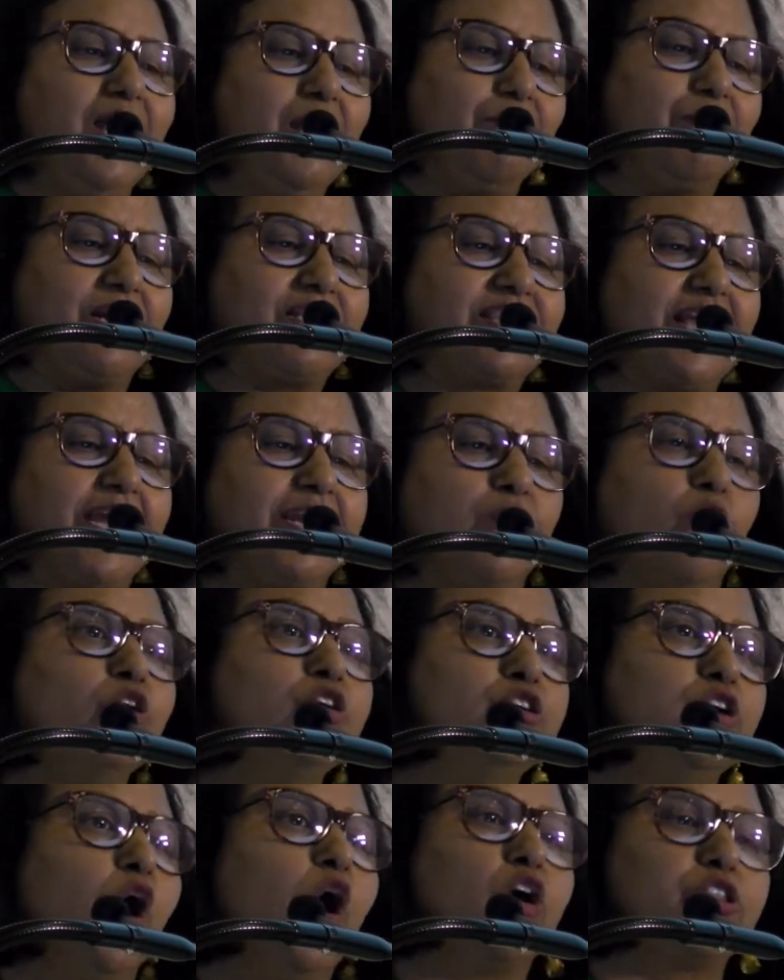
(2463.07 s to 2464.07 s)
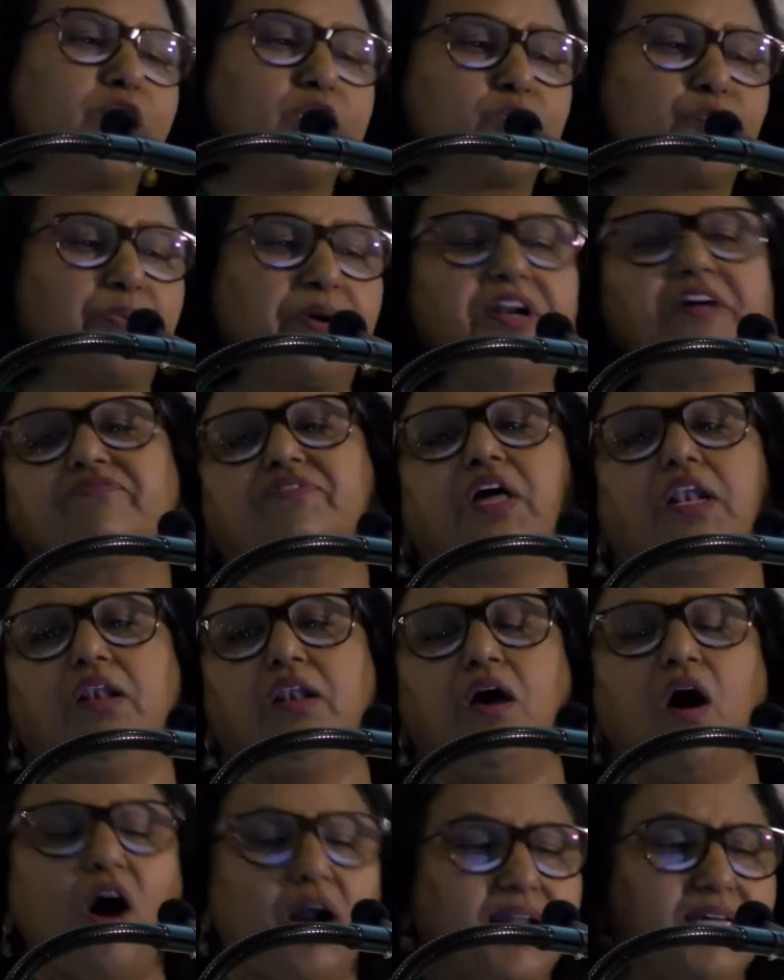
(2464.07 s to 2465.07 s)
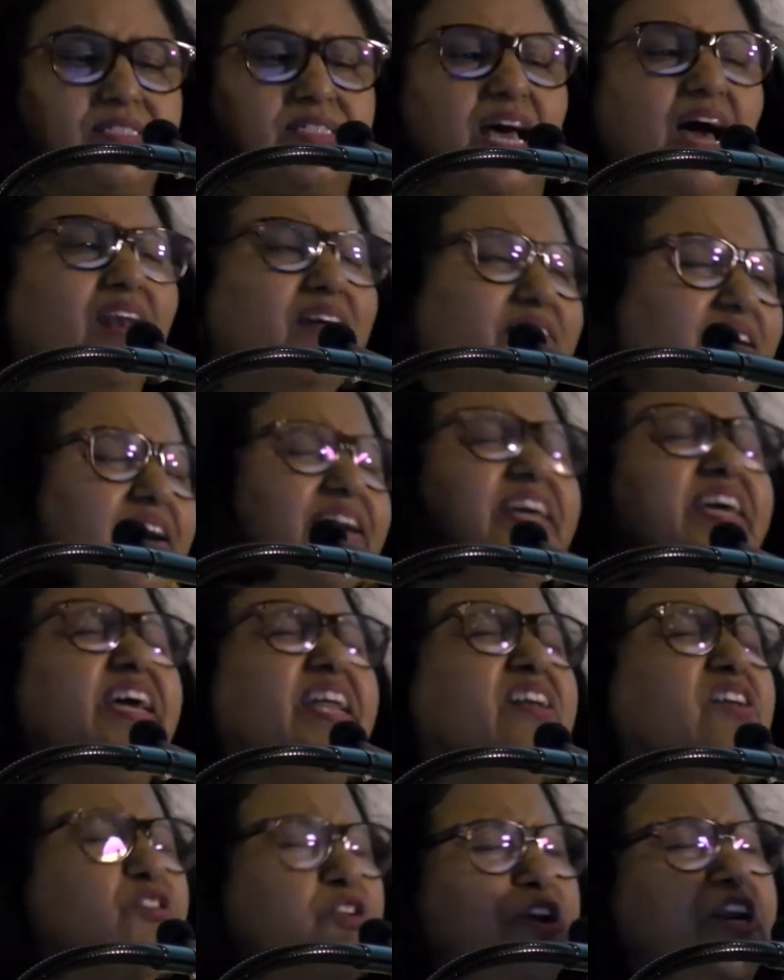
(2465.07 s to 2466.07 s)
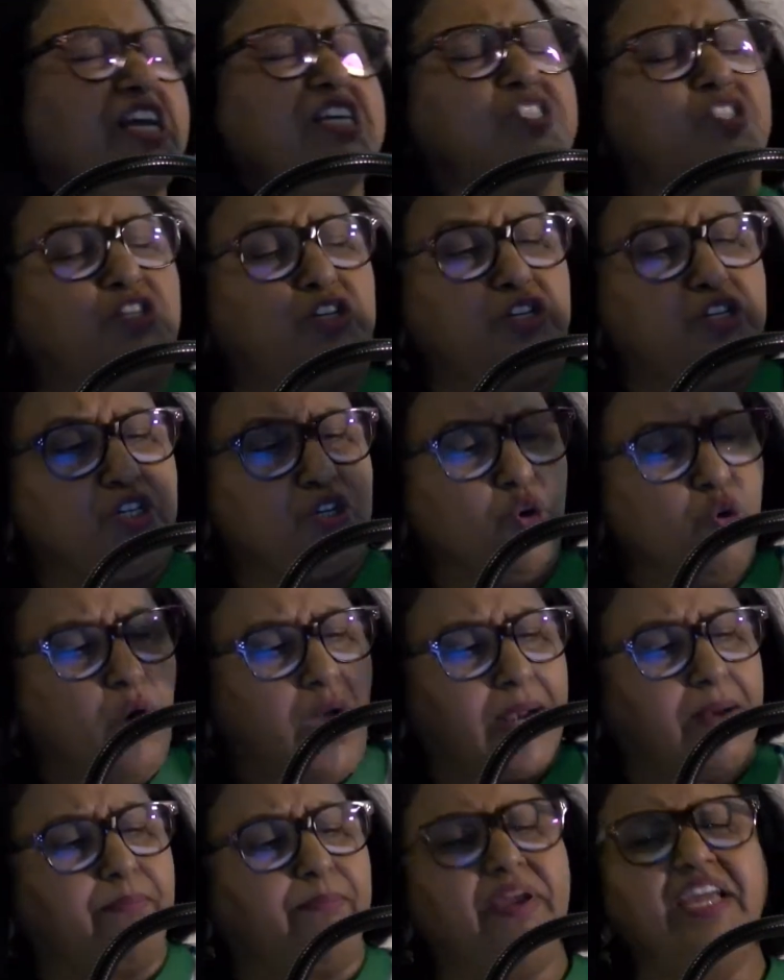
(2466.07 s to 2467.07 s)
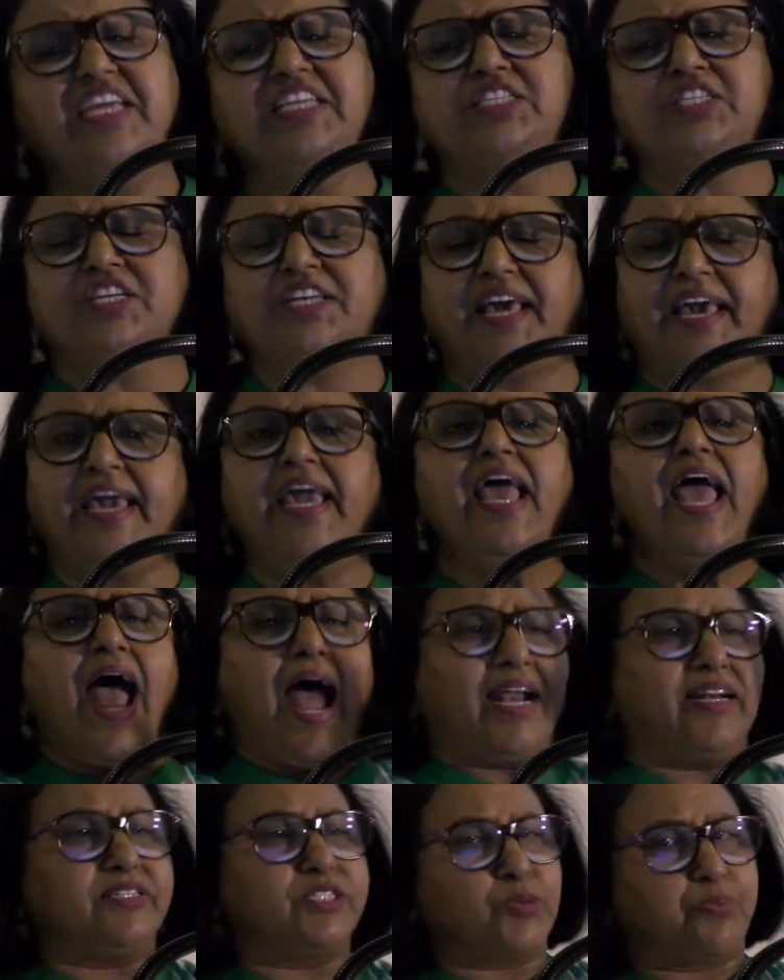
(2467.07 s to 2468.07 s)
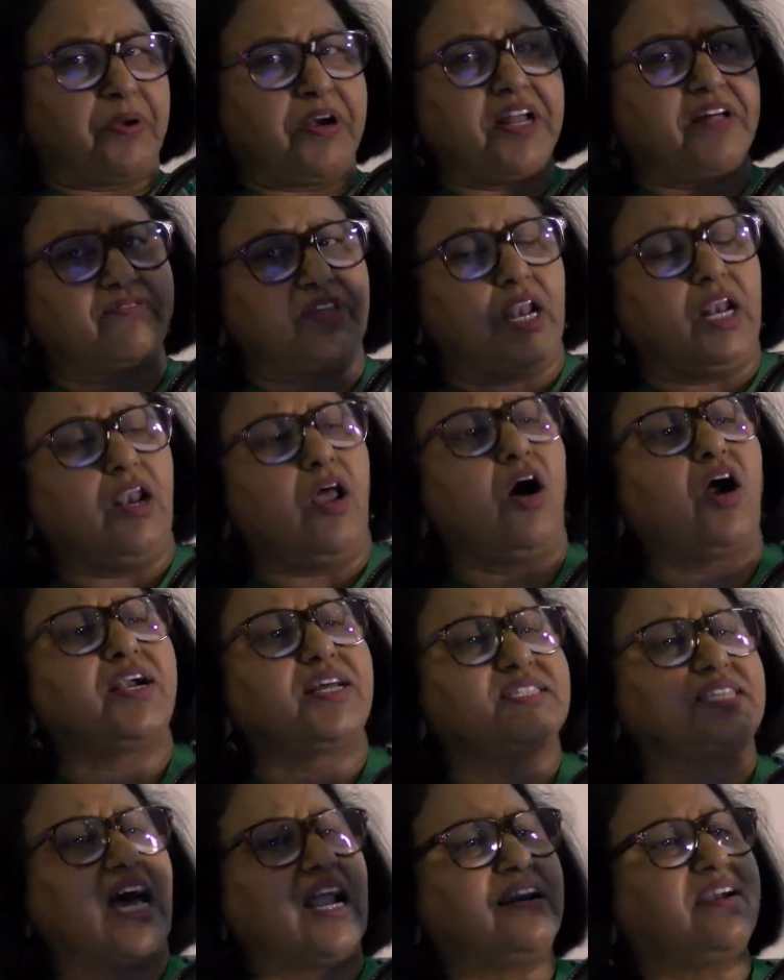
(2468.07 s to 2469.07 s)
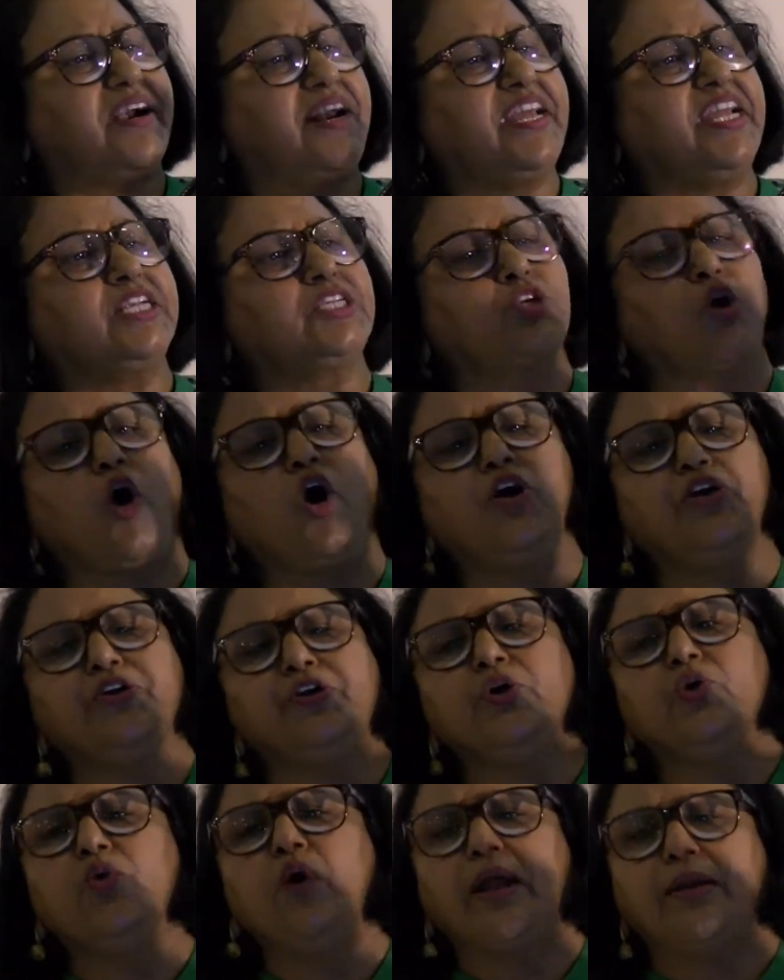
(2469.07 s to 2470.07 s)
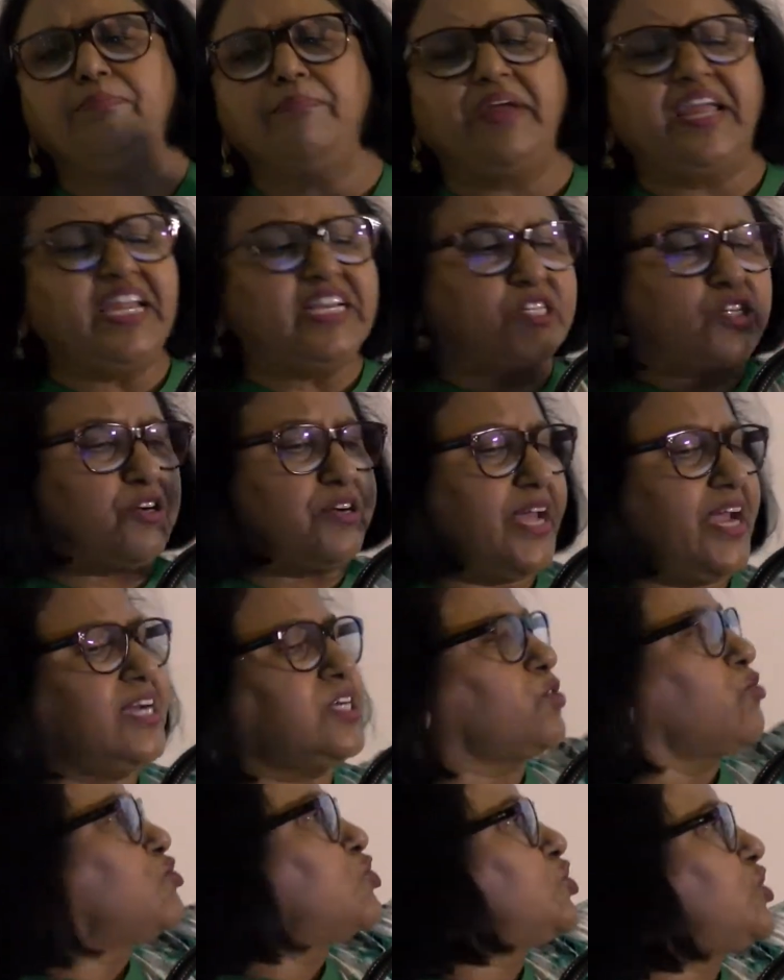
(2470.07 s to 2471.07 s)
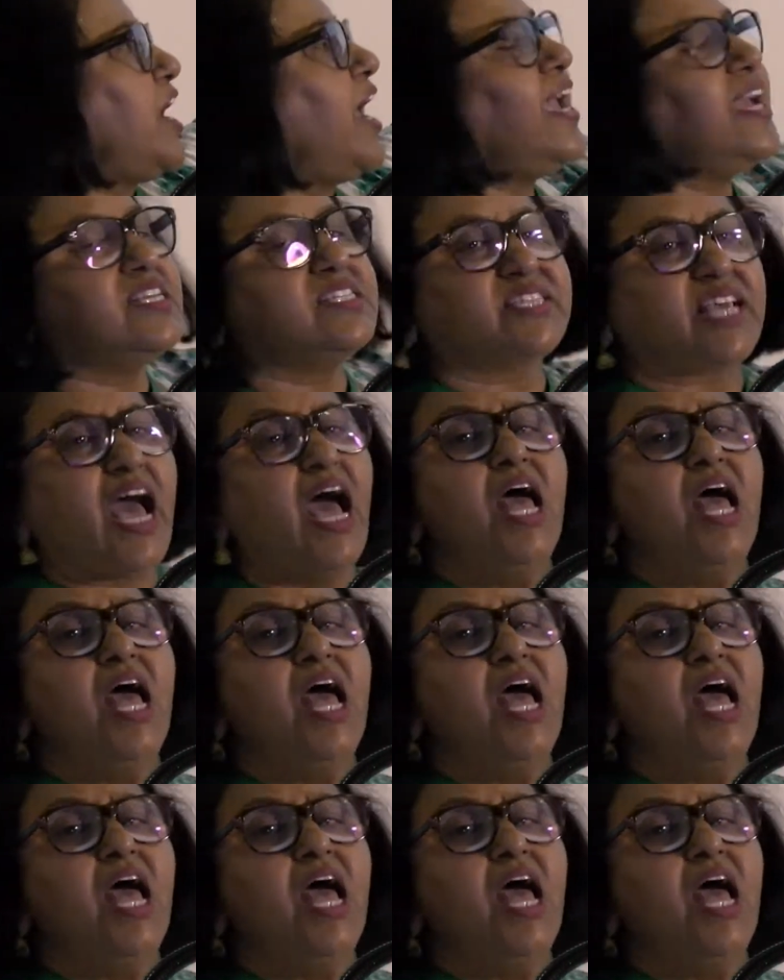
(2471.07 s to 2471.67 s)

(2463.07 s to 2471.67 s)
But they don't know the Spirit of the Lord has already encouraged you and me today. And Spirit of the Lord has already told you and me today to chase.